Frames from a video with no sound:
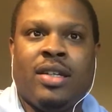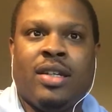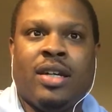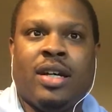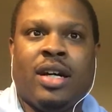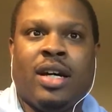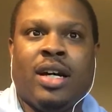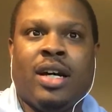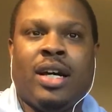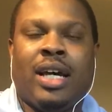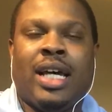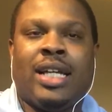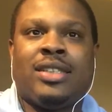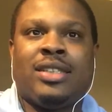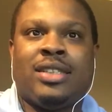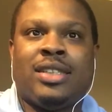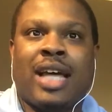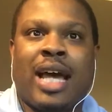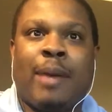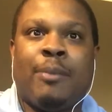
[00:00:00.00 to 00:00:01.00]

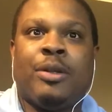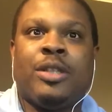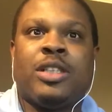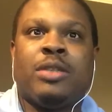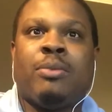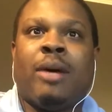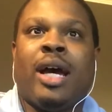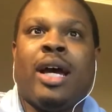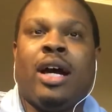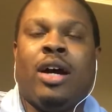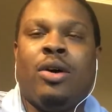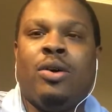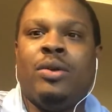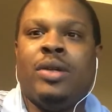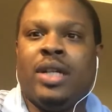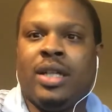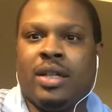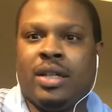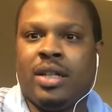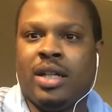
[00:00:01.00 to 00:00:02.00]
establish my own
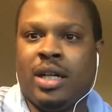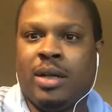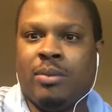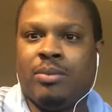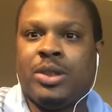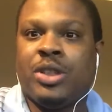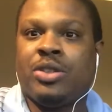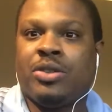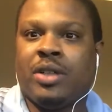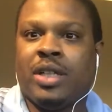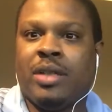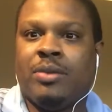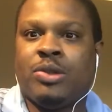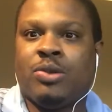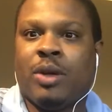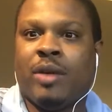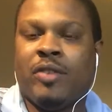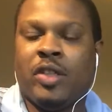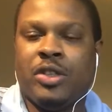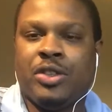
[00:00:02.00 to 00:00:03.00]
income streams,
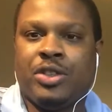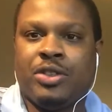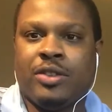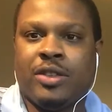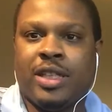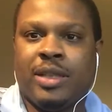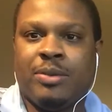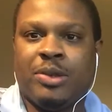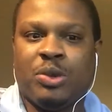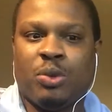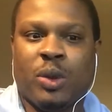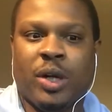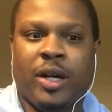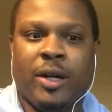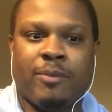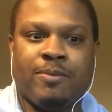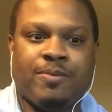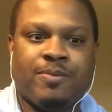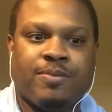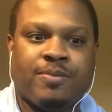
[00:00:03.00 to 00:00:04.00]
revenue streams,
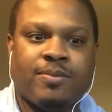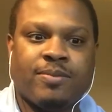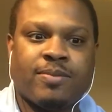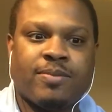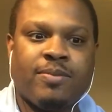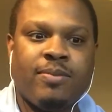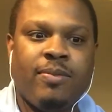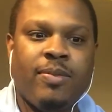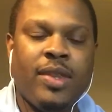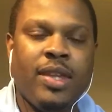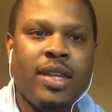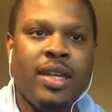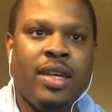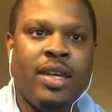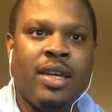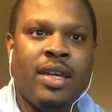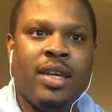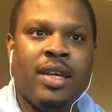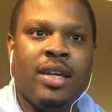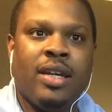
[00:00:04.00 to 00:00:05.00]
where
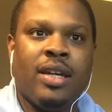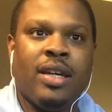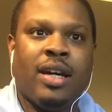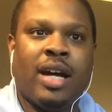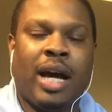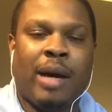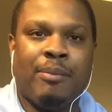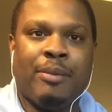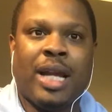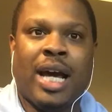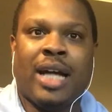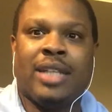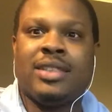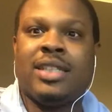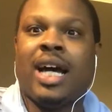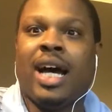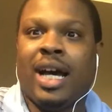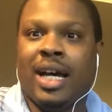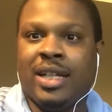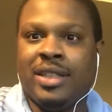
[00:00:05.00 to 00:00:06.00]
I'm not
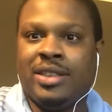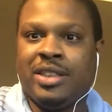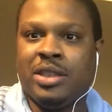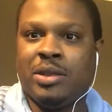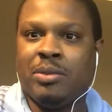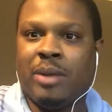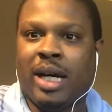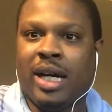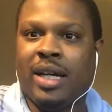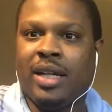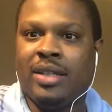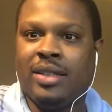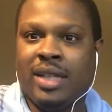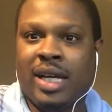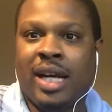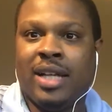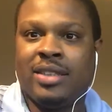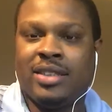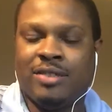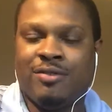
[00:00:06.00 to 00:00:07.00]
tied to my
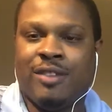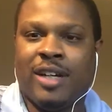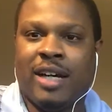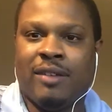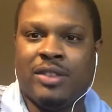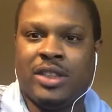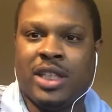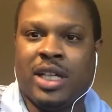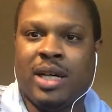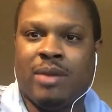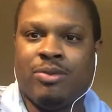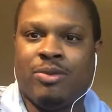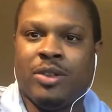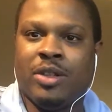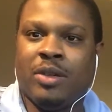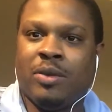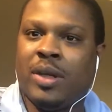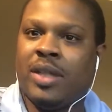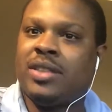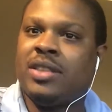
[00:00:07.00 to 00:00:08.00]
9-to-5 job for
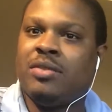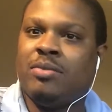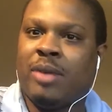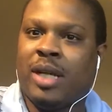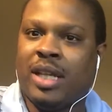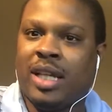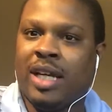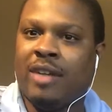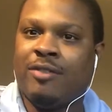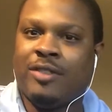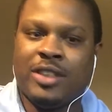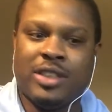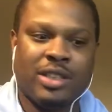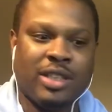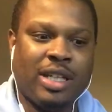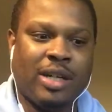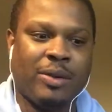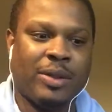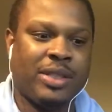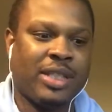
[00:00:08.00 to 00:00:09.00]
the rest of my life
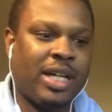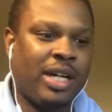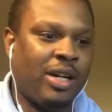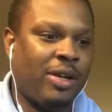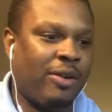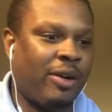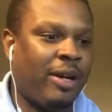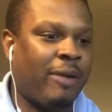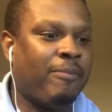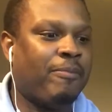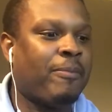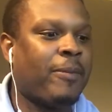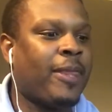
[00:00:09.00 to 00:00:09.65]
until I retire, right?